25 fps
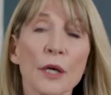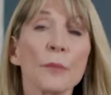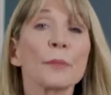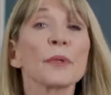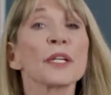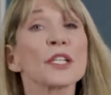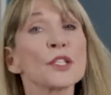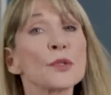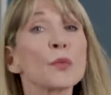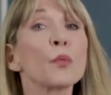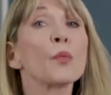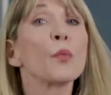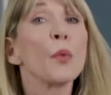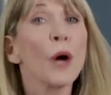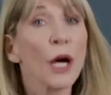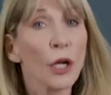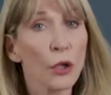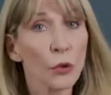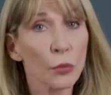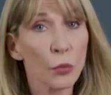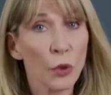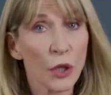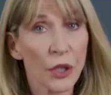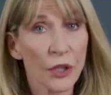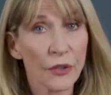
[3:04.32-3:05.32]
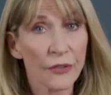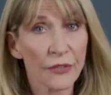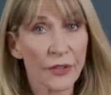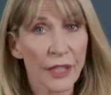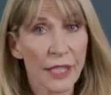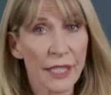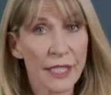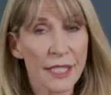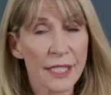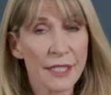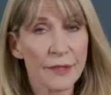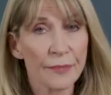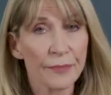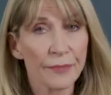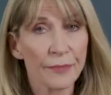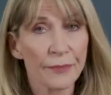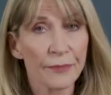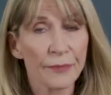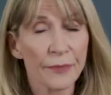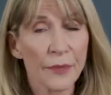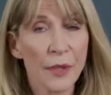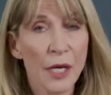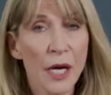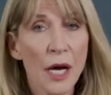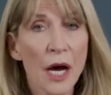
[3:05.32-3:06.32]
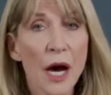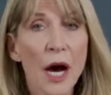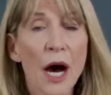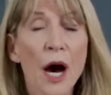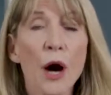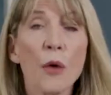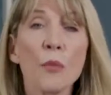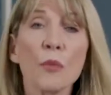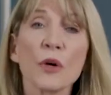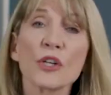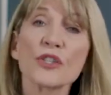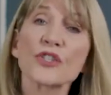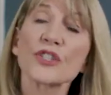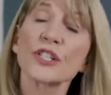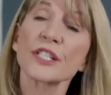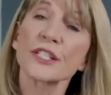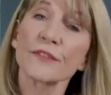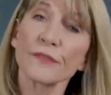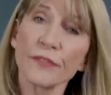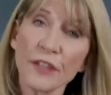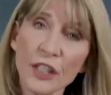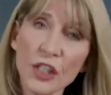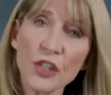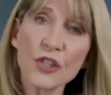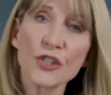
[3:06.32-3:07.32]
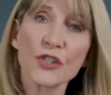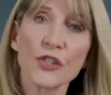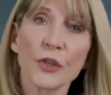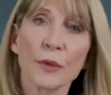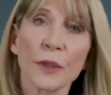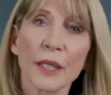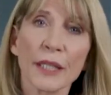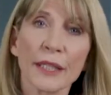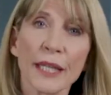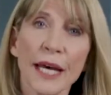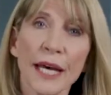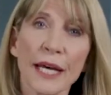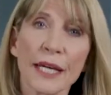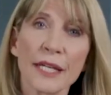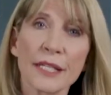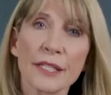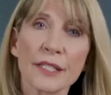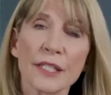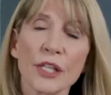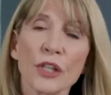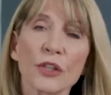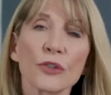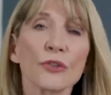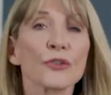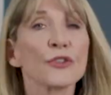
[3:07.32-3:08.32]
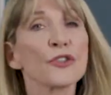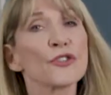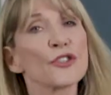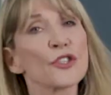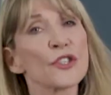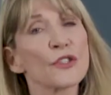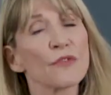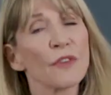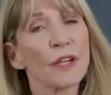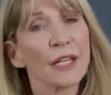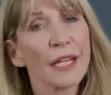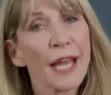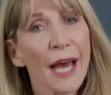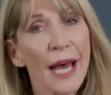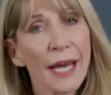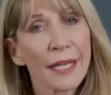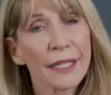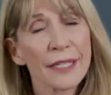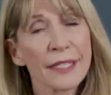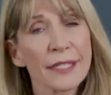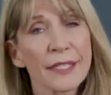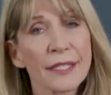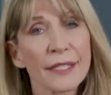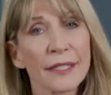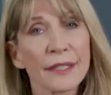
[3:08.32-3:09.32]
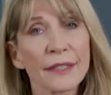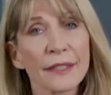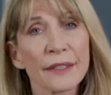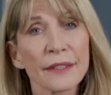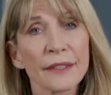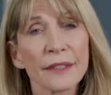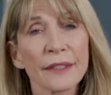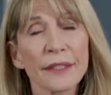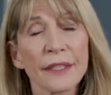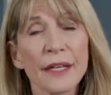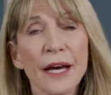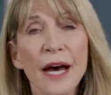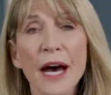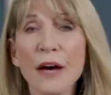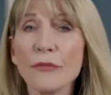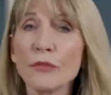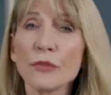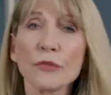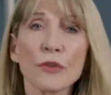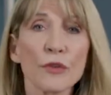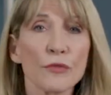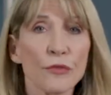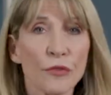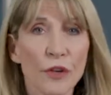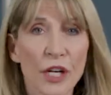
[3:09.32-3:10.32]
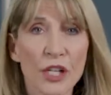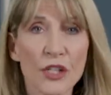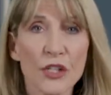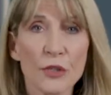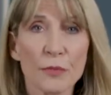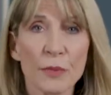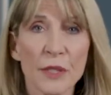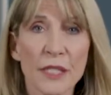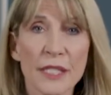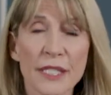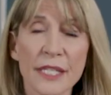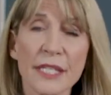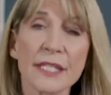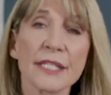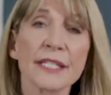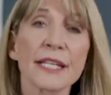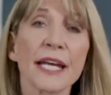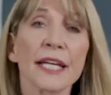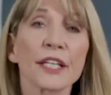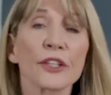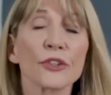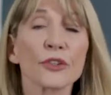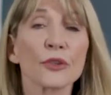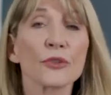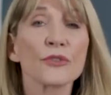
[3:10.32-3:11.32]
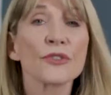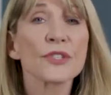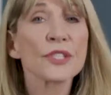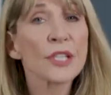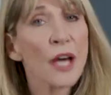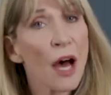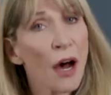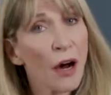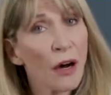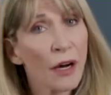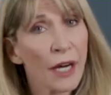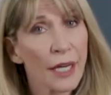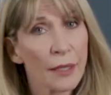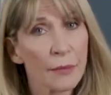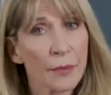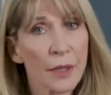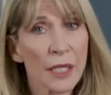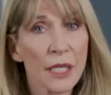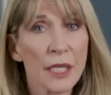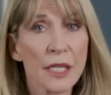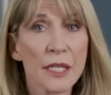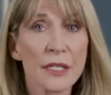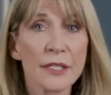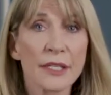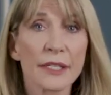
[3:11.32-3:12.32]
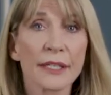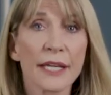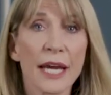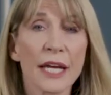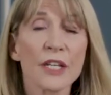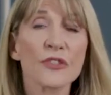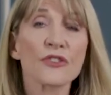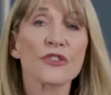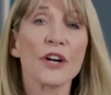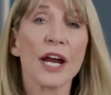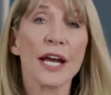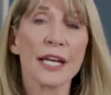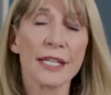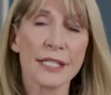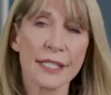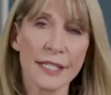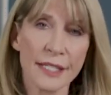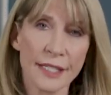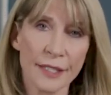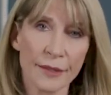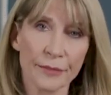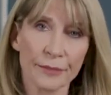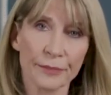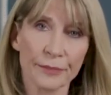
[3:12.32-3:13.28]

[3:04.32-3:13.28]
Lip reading: but it's well worth it. And once she's finished doing that, you can just relax, have a refreshment, and take your time to get dressed.